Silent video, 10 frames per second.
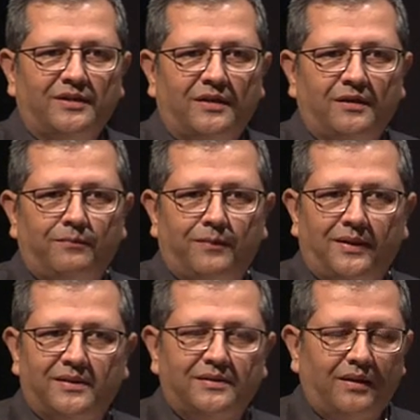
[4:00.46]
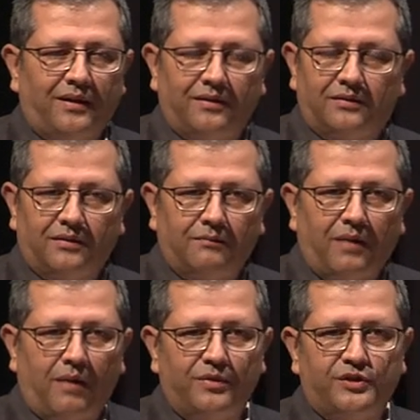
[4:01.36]
in place, like the
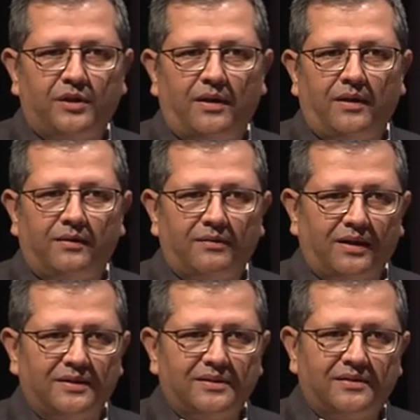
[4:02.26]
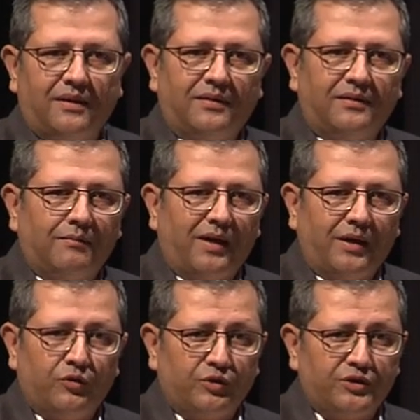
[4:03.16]
Bhamasha at Rajasthan, the
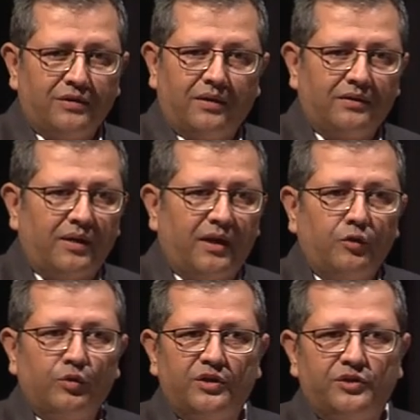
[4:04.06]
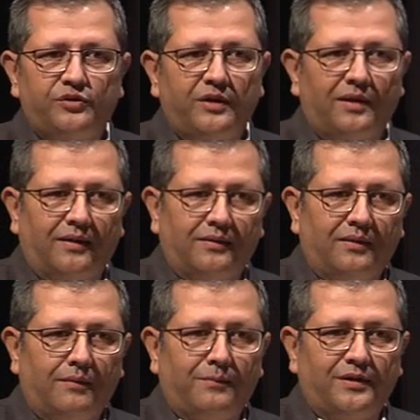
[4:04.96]
Mayojna, the Arogyashree in
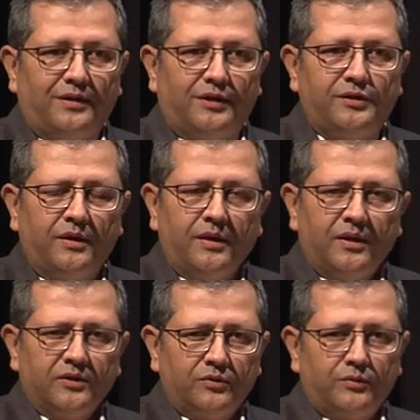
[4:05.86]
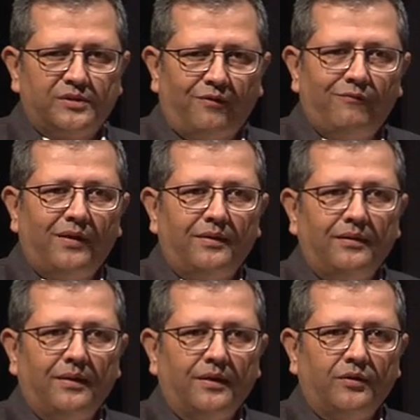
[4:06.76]
Andhra Pradesh. So somewhere,
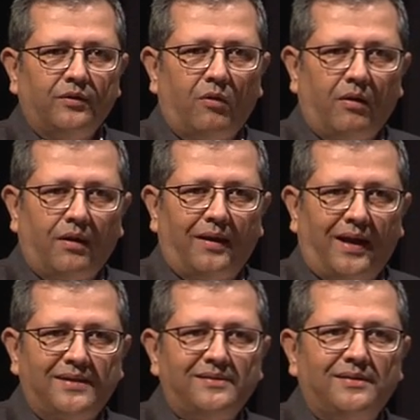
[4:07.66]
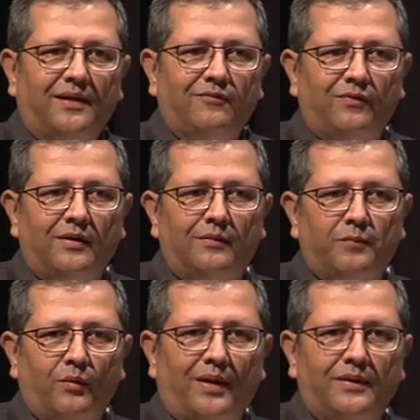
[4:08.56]
as network
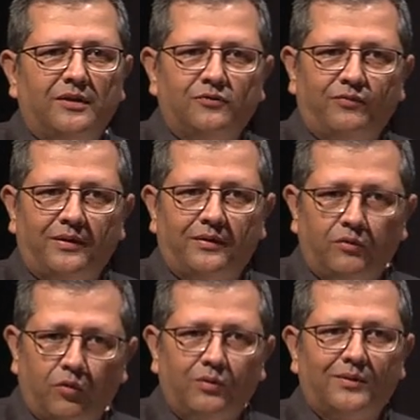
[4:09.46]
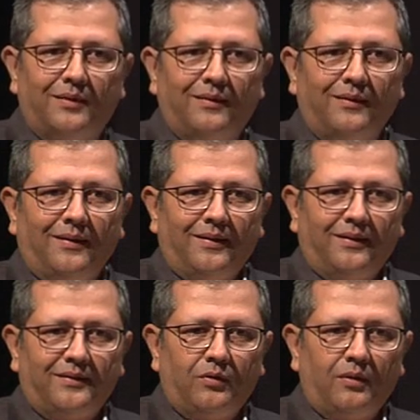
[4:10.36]
providers, we know
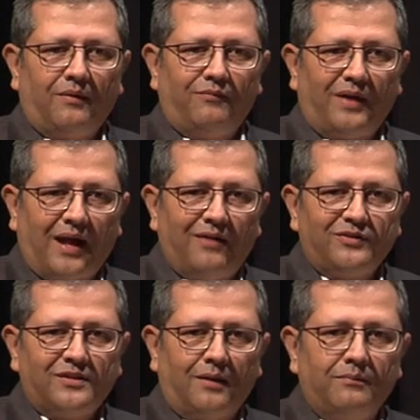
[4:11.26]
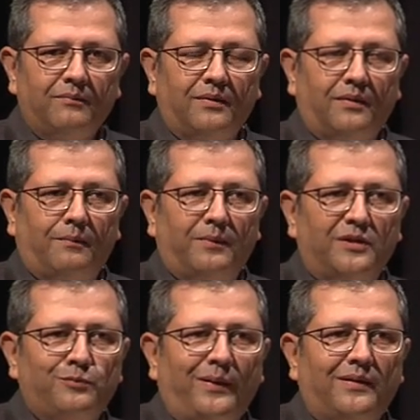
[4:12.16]
that we have some
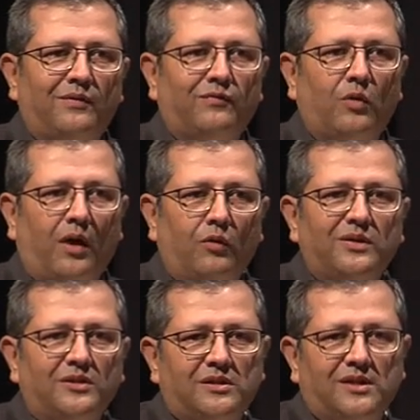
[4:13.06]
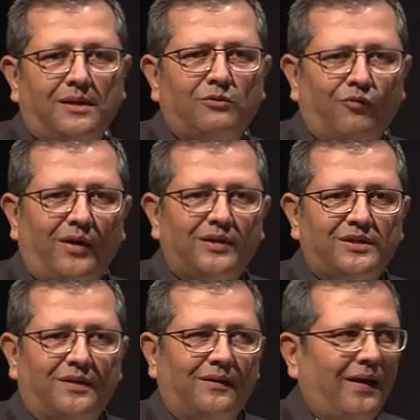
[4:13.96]
perspective to how these schemes
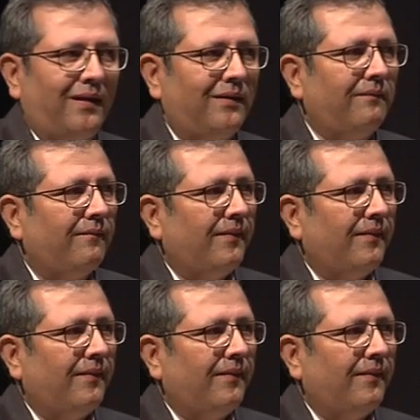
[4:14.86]
function, and